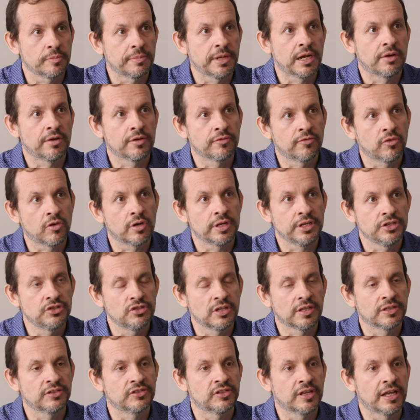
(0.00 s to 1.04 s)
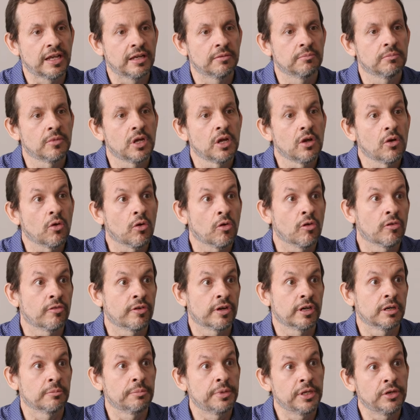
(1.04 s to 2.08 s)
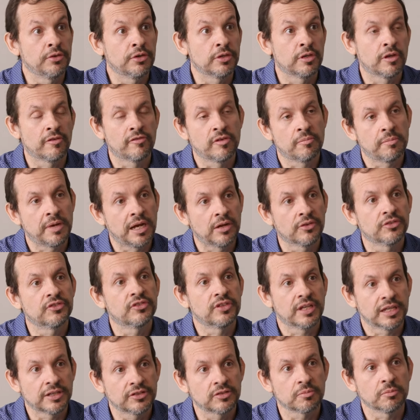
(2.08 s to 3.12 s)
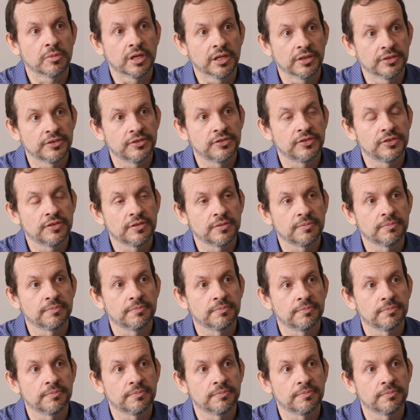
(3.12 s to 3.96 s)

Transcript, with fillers: preparing for each exam over a period of about six months.